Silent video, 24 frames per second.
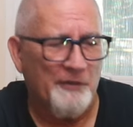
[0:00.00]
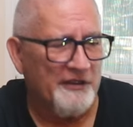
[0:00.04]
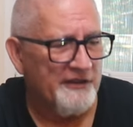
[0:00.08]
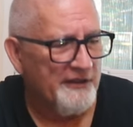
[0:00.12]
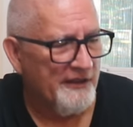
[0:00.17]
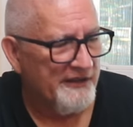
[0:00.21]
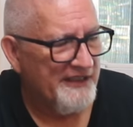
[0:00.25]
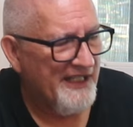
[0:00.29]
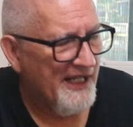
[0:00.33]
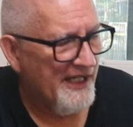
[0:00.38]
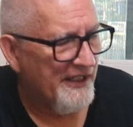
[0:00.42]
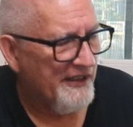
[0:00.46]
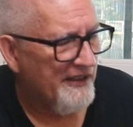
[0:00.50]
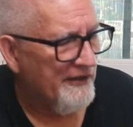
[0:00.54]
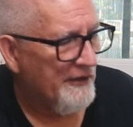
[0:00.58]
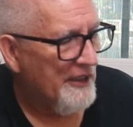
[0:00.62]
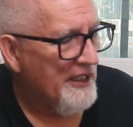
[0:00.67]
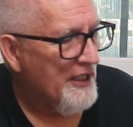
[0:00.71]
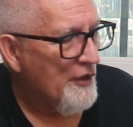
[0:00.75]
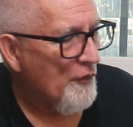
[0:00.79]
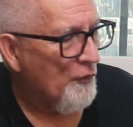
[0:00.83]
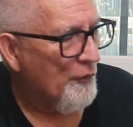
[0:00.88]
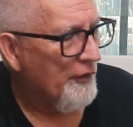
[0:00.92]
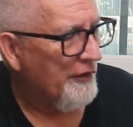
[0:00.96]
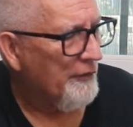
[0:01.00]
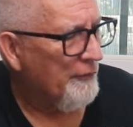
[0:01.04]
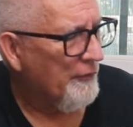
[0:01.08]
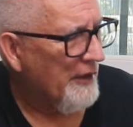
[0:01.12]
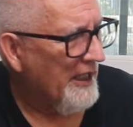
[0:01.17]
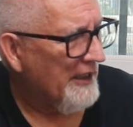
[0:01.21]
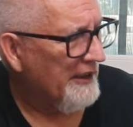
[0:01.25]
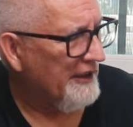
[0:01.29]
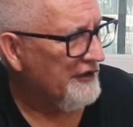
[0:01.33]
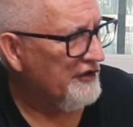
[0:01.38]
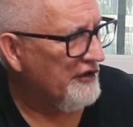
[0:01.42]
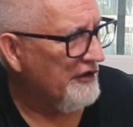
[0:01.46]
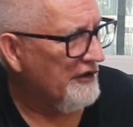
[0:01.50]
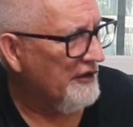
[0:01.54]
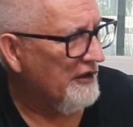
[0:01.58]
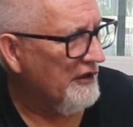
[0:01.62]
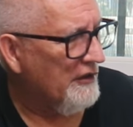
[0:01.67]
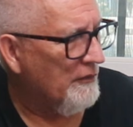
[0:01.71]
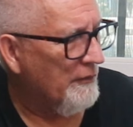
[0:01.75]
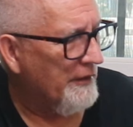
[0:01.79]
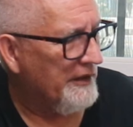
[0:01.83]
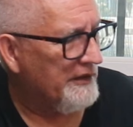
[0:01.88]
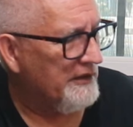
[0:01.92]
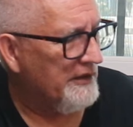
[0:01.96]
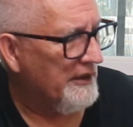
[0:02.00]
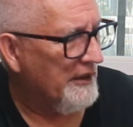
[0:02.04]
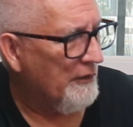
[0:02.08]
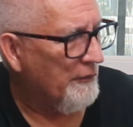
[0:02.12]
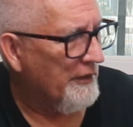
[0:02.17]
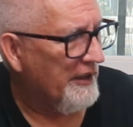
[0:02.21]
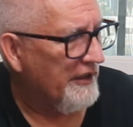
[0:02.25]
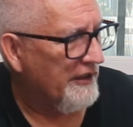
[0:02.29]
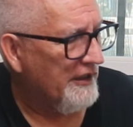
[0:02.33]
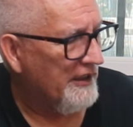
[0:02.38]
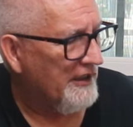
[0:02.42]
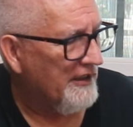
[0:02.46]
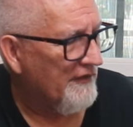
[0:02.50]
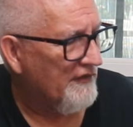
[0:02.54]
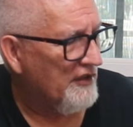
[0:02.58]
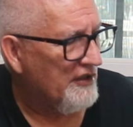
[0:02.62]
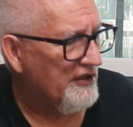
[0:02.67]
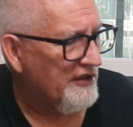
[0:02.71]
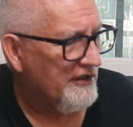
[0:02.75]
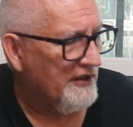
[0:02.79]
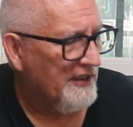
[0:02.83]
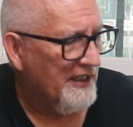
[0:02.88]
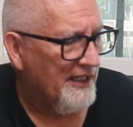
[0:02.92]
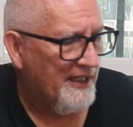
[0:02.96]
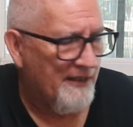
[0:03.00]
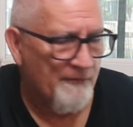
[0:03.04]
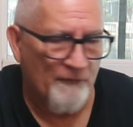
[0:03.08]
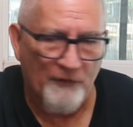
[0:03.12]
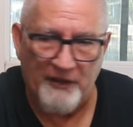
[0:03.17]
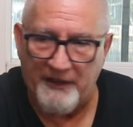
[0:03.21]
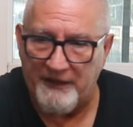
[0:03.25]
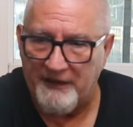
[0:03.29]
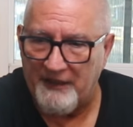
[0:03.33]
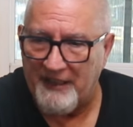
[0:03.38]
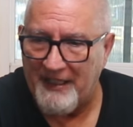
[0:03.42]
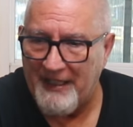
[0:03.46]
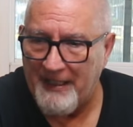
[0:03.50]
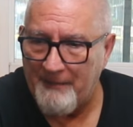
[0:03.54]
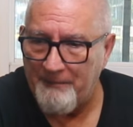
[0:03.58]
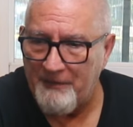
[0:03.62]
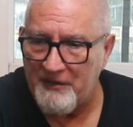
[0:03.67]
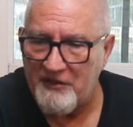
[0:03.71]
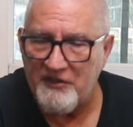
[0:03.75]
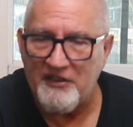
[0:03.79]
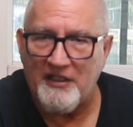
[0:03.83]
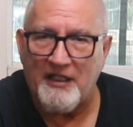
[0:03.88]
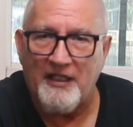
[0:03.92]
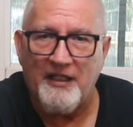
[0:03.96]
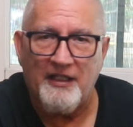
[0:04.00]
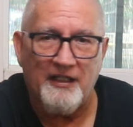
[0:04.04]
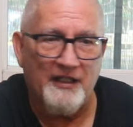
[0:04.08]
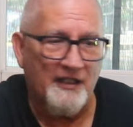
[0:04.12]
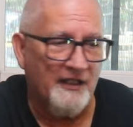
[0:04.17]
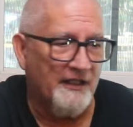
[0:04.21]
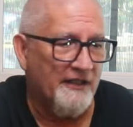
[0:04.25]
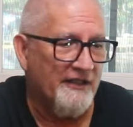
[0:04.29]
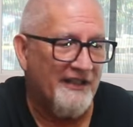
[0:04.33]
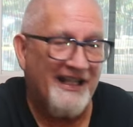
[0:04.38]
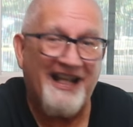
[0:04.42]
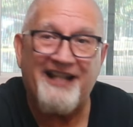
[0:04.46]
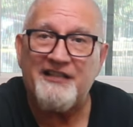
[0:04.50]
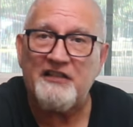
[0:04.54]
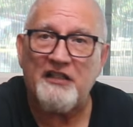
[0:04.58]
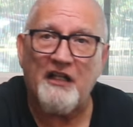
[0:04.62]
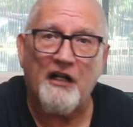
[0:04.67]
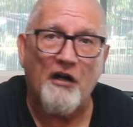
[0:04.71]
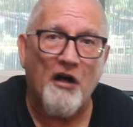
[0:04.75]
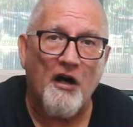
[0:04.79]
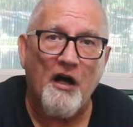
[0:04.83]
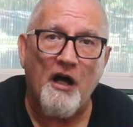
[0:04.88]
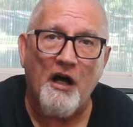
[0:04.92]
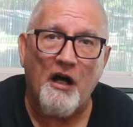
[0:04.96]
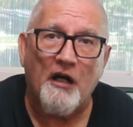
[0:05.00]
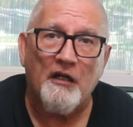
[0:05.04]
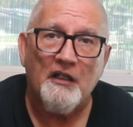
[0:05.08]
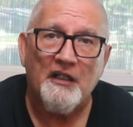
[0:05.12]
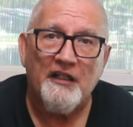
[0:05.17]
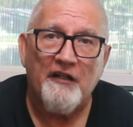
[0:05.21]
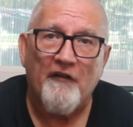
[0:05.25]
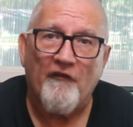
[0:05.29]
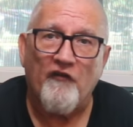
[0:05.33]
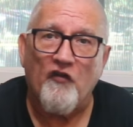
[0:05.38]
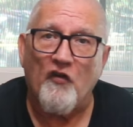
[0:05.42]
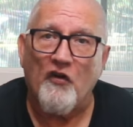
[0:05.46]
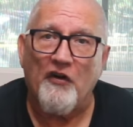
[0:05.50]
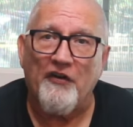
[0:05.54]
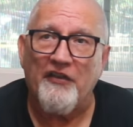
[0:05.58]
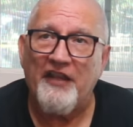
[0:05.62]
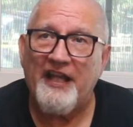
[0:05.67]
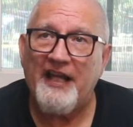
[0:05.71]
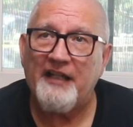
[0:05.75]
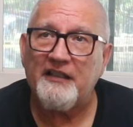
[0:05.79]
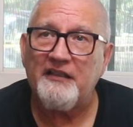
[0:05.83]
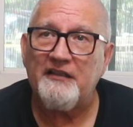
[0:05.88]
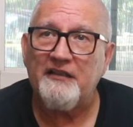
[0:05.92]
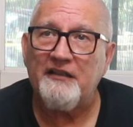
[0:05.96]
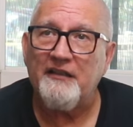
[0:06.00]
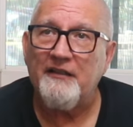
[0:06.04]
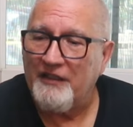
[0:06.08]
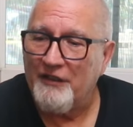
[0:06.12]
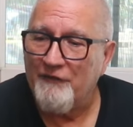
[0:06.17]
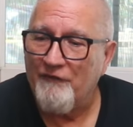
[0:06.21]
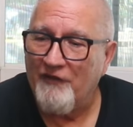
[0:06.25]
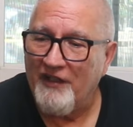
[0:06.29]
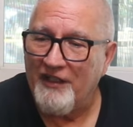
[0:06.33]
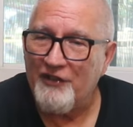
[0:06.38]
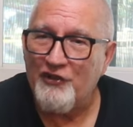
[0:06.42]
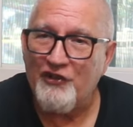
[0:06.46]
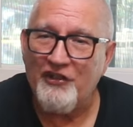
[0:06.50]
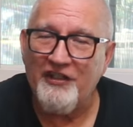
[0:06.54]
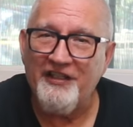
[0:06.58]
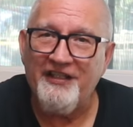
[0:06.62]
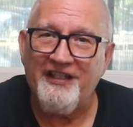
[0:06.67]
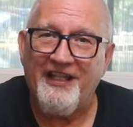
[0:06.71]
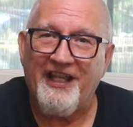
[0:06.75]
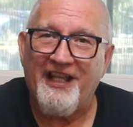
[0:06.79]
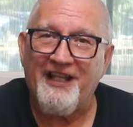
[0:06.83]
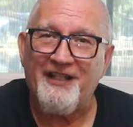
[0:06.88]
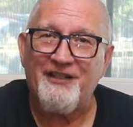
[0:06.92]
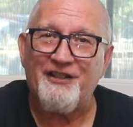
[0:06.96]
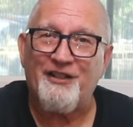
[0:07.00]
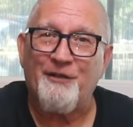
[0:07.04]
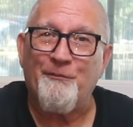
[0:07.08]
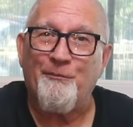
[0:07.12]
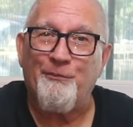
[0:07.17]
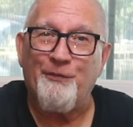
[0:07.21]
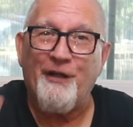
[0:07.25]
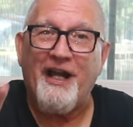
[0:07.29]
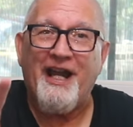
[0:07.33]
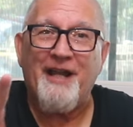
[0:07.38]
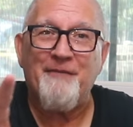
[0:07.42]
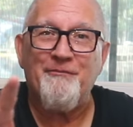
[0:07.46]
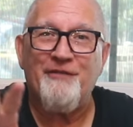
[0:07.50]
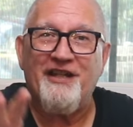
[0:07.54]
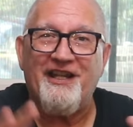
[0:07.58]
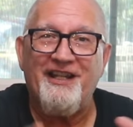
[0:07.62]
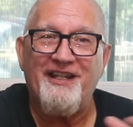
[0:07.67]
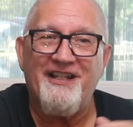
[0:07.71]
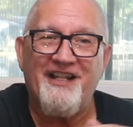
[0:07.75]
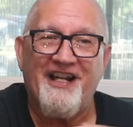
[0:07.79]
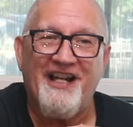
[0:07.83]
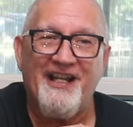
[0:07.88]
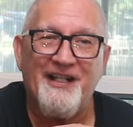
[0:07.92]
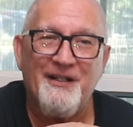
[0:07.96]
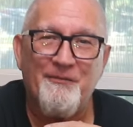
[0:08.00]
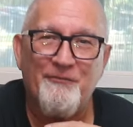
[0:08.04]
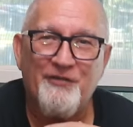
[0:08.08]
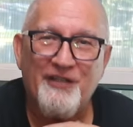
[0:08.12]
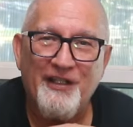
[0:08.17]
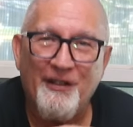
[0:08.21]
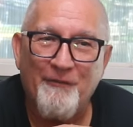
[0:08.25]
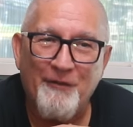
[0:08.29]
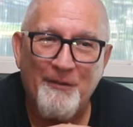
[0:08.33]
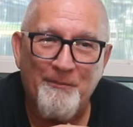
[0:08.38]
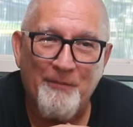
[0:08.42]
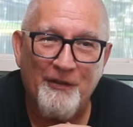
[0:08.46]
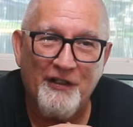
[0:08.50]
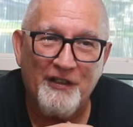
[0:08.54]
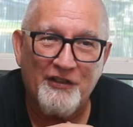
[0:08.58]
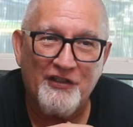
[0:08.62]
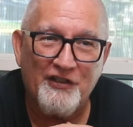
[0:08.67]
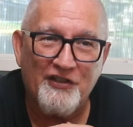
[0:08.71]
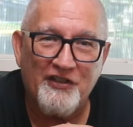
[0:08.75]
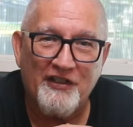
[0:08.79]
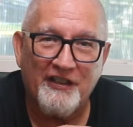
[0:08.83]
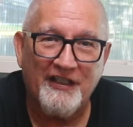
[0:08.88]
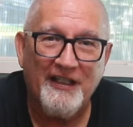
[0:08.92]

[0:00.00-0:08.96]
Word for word: But uh, yeah, hey, we'll, I'll let you know what uh, we think of this game when it happens, and that's our haul for that convention and some Prime Day items that we purchased.